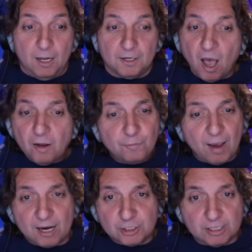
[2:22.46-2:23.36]
Not
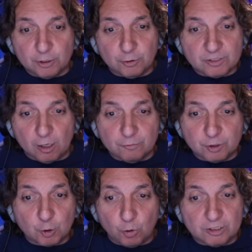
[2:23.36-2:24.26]
fashioning
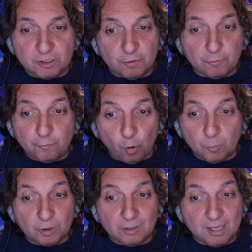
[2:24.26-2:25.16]
yourselves according to the
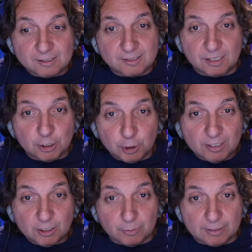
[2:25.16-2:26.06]
former lusts in your
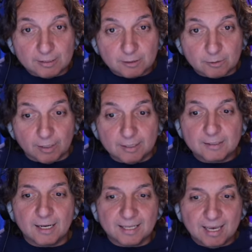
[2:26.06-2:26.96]
ignorance, right?
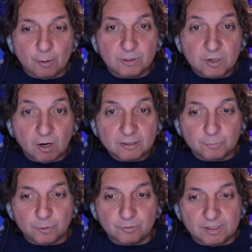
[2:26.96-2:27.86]
And again, we talked
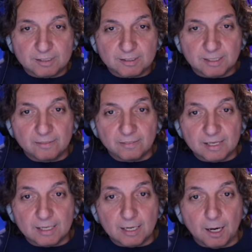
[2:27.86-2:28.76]
about this in
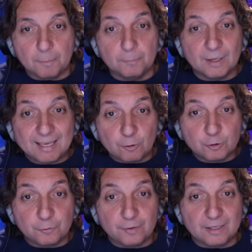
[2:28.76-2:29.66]
the um,
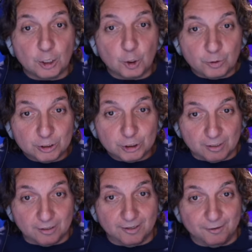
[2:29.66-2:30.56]
counterfeit
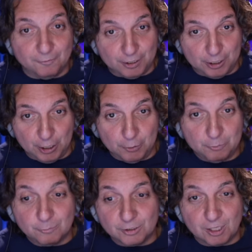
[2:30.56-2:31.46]
Christian
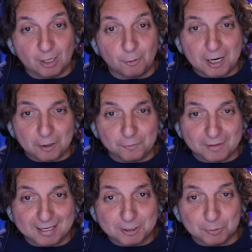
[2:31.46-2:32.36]
video, which I don't care for
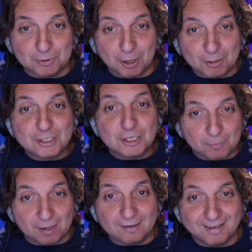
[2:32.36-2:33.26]
that terminology,
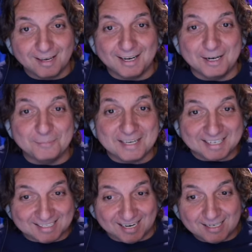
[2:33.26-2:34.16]
but um, it
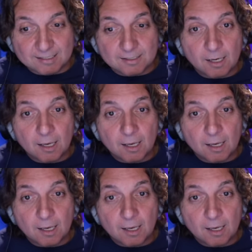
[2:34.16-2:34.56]
exists,